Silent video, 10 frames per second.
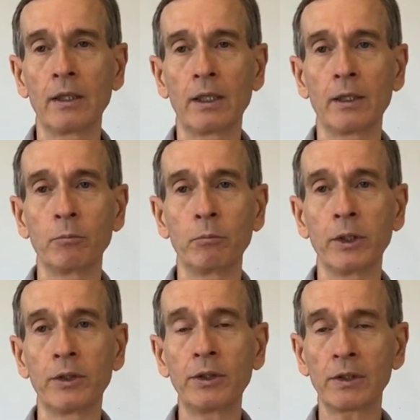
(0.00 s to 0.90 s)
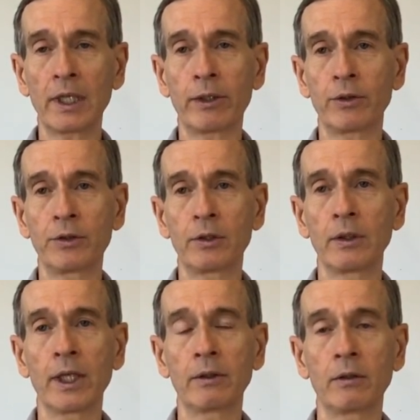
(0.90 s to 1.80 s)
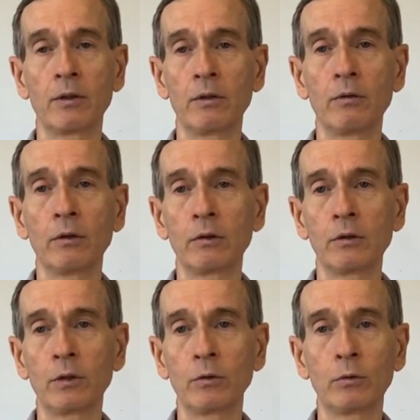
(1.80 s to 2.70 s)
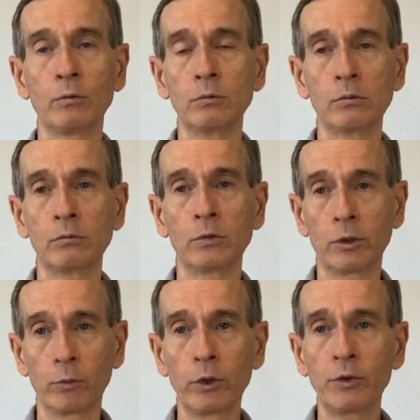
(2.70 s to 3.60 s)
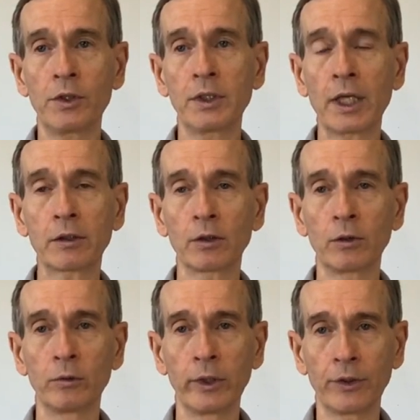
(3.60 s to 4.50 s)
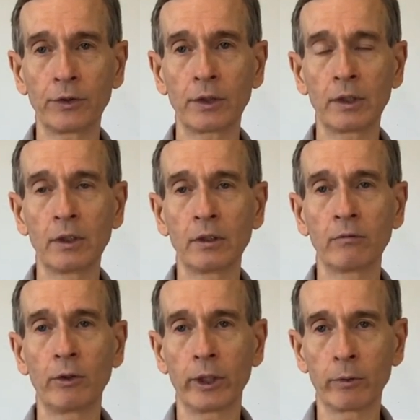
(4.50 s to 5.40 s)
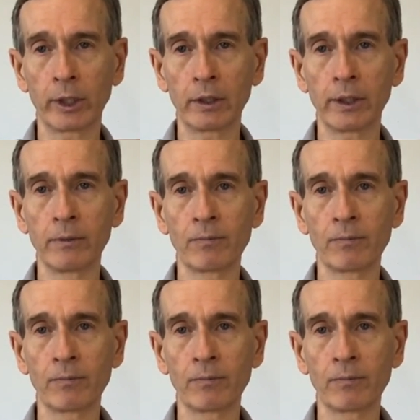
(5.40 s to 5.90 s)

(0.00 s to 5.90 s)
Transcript: But this allowed us to get to reduce the technical risk very quickly.